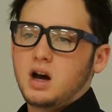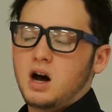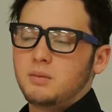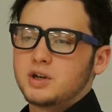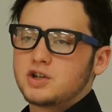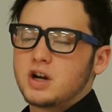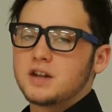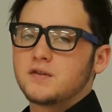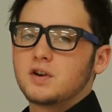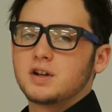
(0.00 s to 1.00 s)
I'm gonna
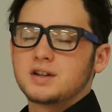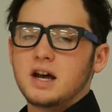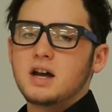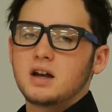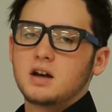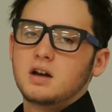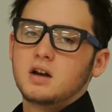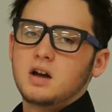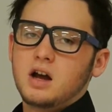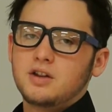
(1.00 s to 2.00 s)
transfer to tech
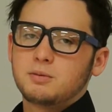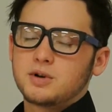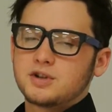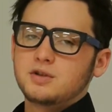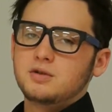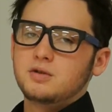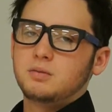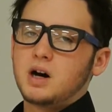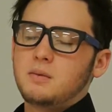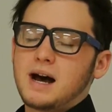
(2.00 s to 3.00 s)
and then pursue
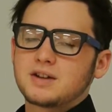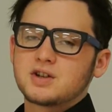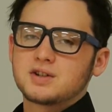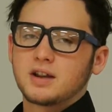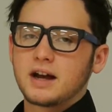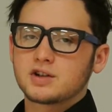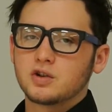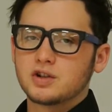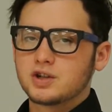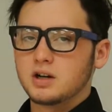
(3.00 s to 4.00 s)
my master's in
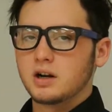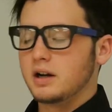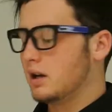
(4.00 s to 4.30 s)
electrical engineering.